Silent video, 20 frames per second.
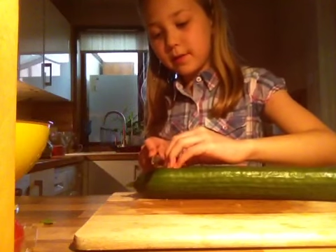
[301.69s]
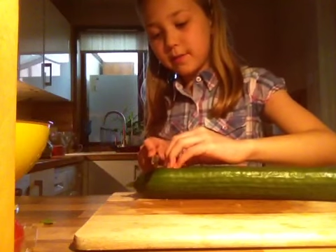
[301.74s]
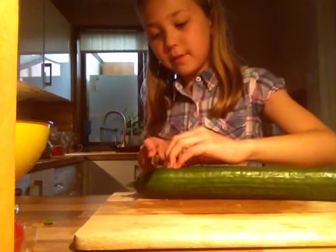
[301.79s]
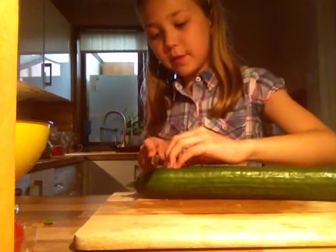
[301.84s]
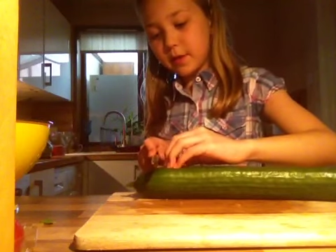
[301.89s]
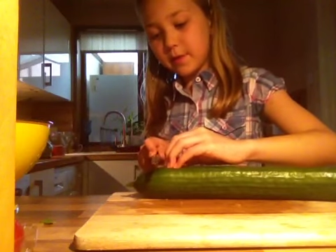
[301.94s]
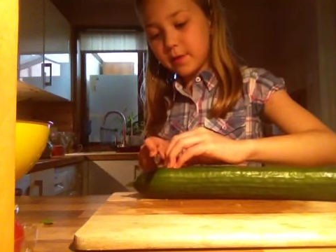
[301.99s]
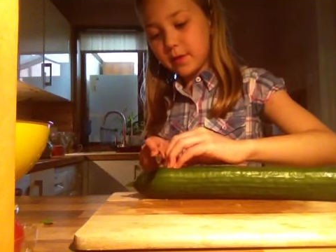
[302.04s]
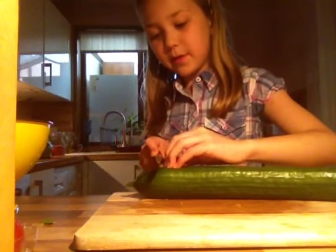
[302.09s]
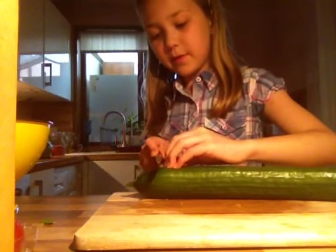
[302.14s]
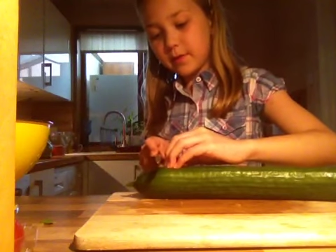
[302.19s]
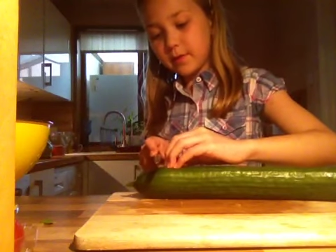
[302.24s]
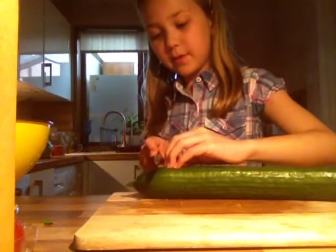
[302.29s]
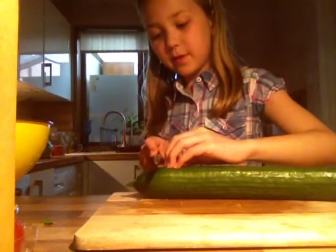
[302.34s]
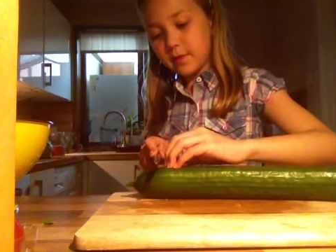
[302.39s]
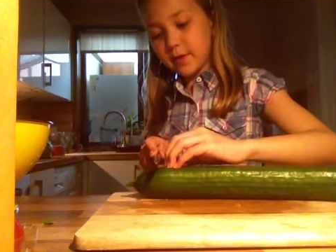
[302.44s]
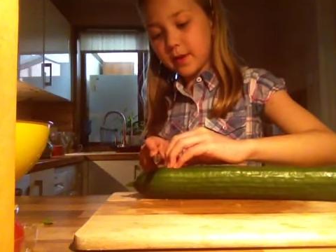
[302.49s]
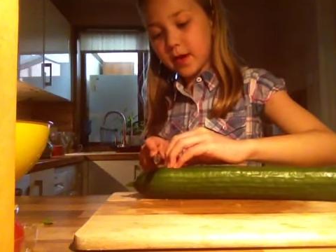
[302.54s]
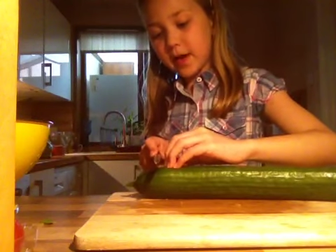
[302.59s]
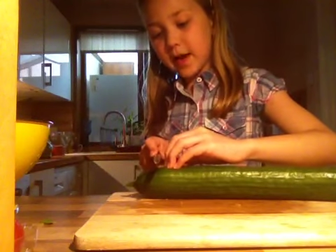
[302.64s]

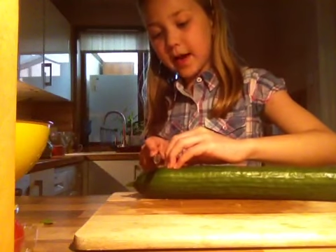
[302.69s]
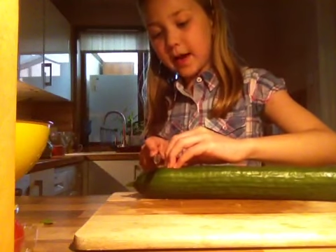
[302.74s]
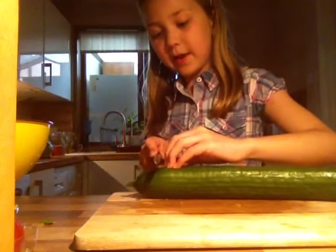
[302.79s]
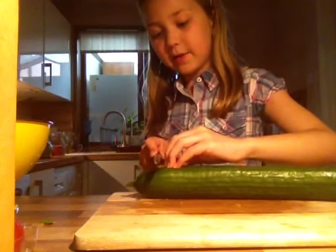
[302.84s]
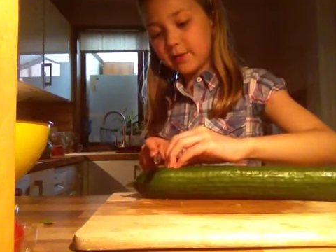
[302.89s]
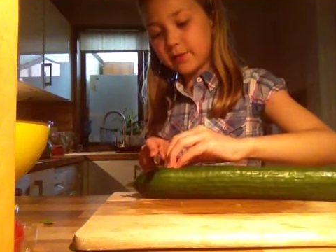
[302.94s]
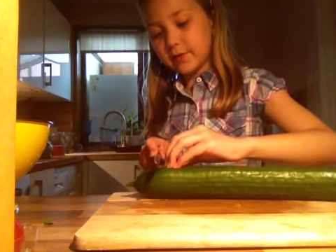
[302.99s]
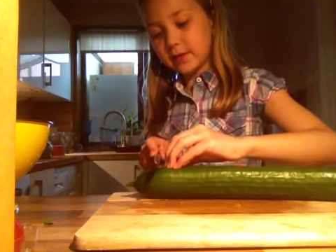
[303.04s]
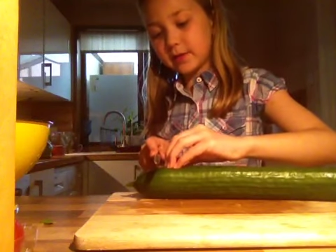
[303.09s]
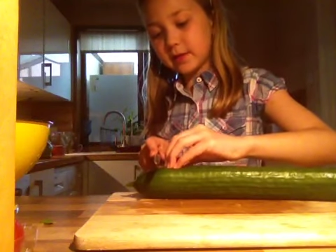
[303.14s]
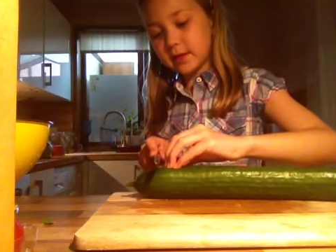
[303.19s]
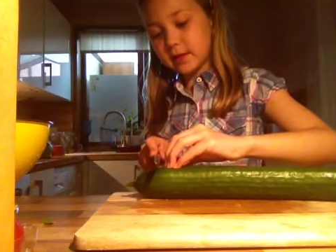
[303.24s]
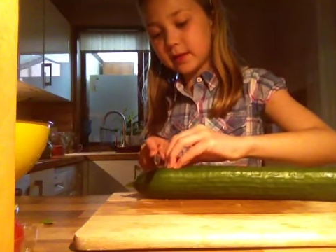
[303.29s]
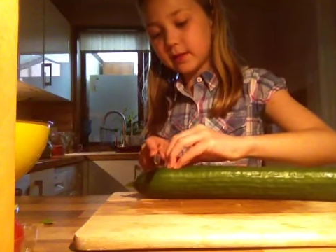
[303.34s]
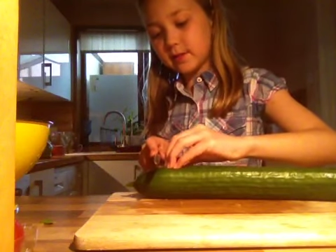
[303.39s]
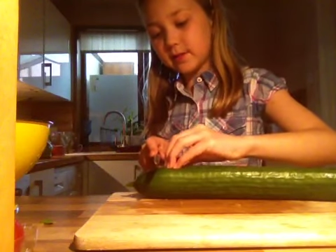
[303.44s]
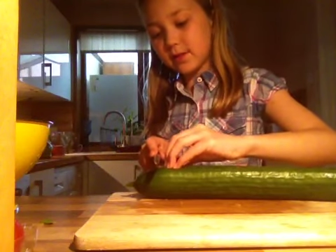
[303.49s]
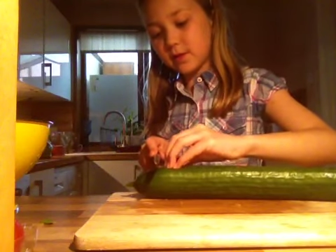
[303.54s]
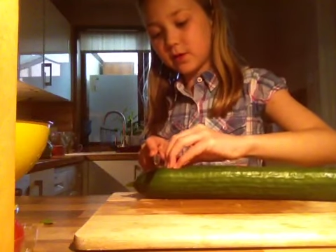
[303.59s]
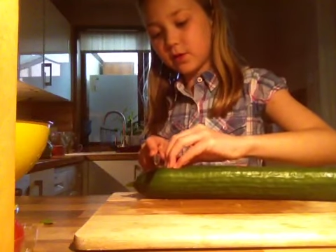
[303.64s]
maybe half a
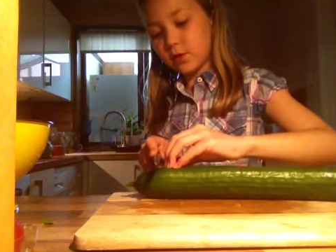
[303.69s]
centimetre,